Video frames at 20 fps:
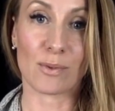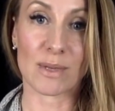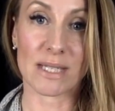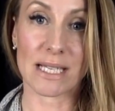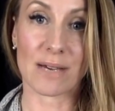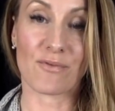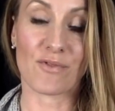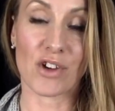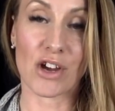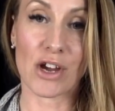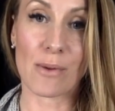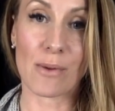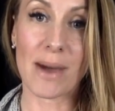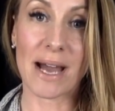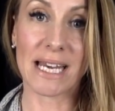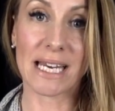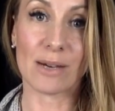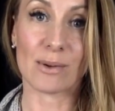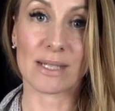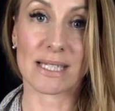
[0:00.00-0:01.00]
What's up for your
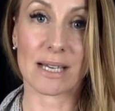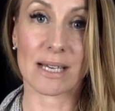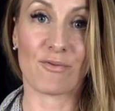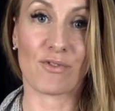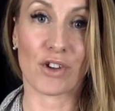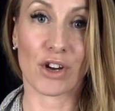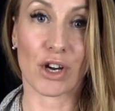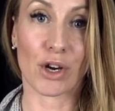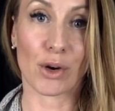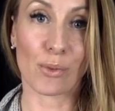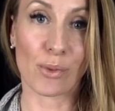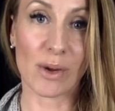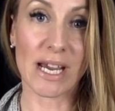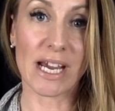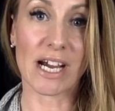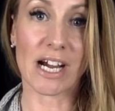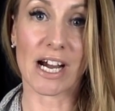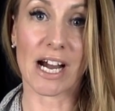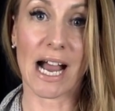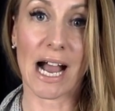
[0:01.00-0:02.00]
money? What's up for
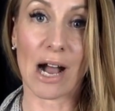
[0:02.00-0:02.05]
career?